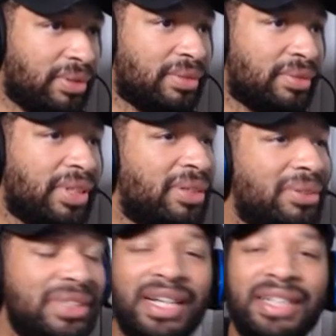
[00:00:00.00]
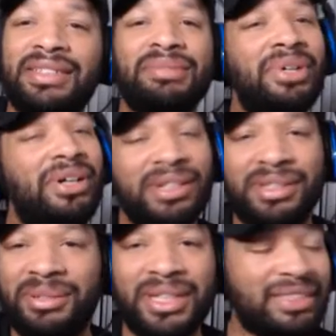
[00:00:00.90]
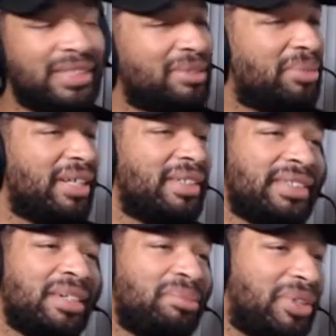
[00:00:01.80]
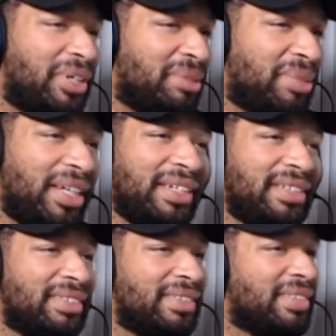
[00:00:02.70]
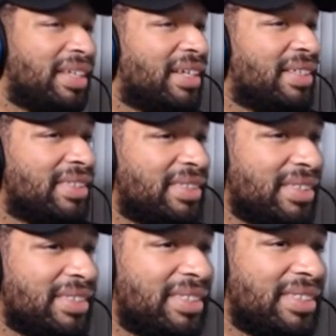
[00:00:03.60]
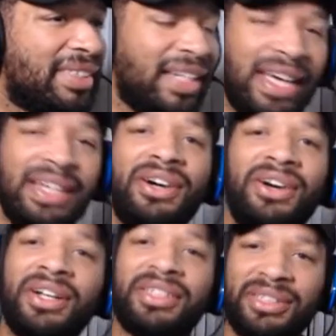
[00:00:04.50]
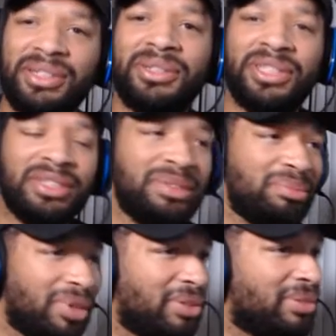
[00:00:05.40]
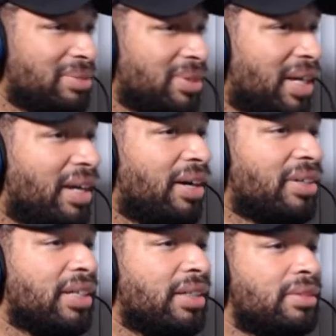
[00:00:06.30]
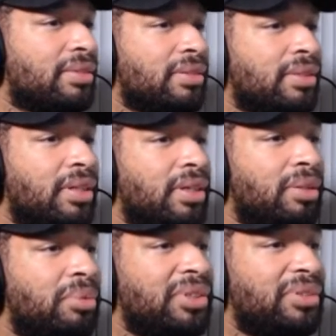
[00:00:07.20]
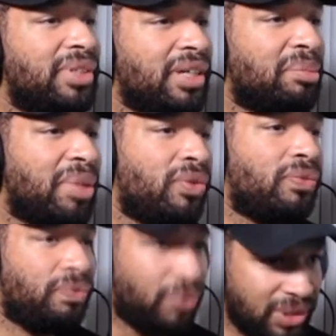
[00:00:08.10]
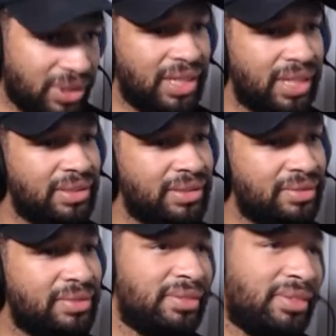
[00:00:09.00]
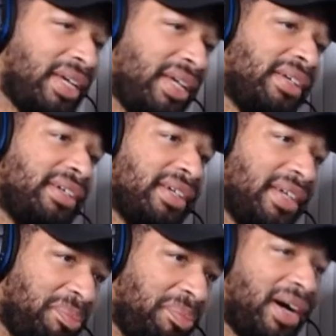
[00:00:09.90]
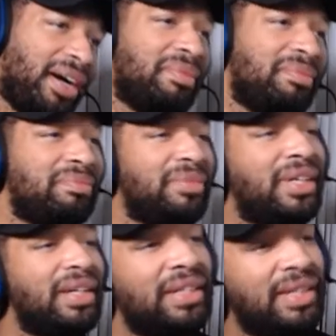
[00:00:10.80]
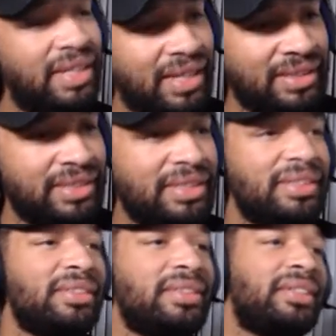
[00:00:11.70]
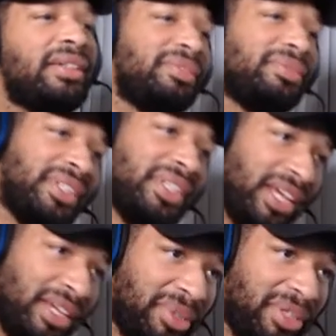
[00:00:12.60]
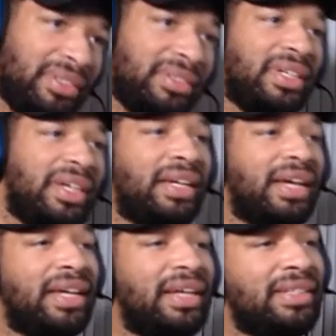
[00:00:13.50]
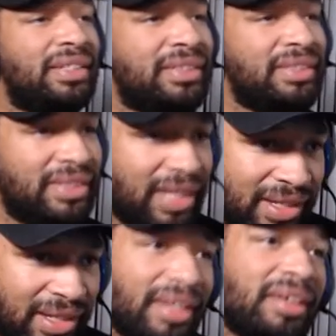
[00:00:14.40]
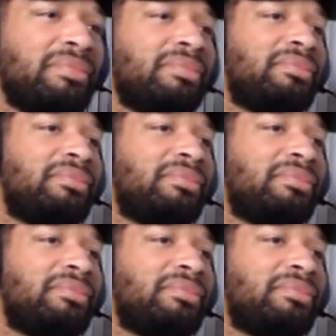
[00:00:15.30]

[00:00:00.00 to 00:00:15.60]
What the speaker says: He always asks some hard questions, man. Come on, man. This is a lighthearted show here, bro. Okay, what do you think about Fortnite taking hip hop dances, renaming, and selling them